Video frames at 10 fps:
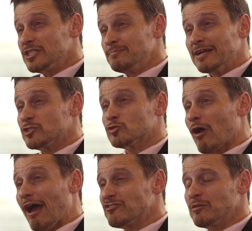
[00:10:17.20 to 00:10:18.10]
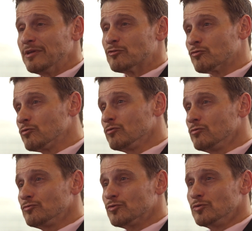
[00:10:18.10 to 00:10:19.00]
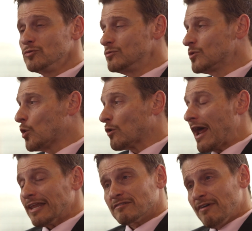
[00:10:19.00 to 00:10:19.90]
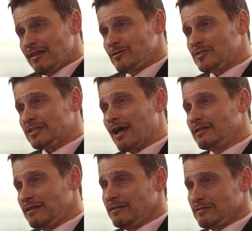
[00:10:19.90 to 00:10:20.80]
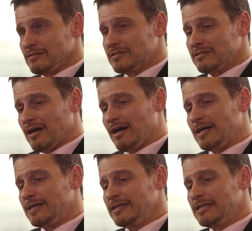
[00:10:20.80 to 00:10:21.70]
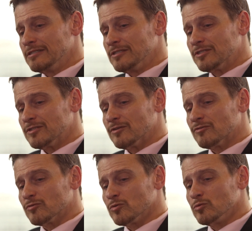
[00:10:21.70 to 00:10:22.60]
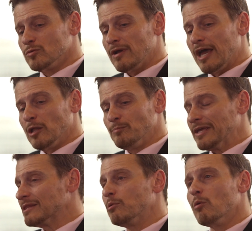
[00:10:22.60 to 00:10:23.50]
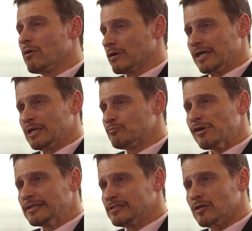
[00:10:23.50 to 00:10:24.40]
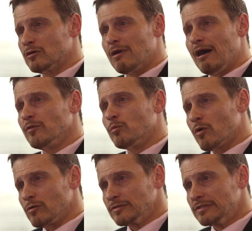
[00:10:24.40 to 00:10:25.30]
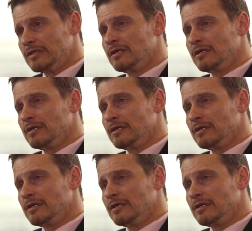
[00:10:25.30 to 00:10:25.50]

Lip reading: Hizmet strives to be true to Quranic values and ideals is through helping the poor and oppressed around the world.